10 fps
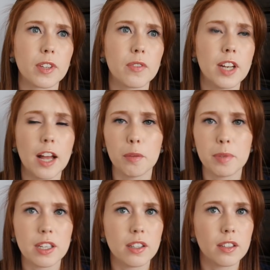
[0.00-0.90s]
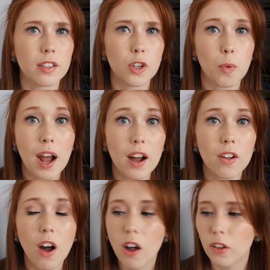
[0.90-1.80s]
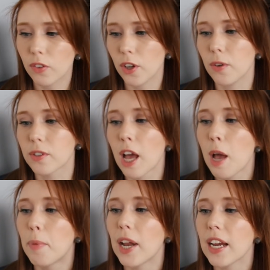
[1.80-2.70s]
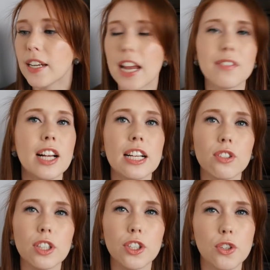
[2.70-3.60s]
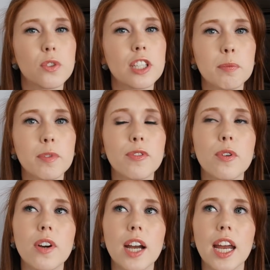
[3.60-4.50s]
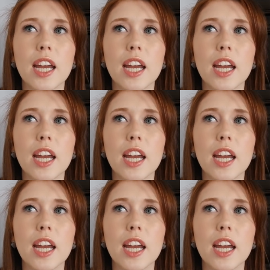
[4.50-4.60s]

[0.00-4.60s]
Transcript: Vanilla Bean Noel, all of those. But I had never actually used this before,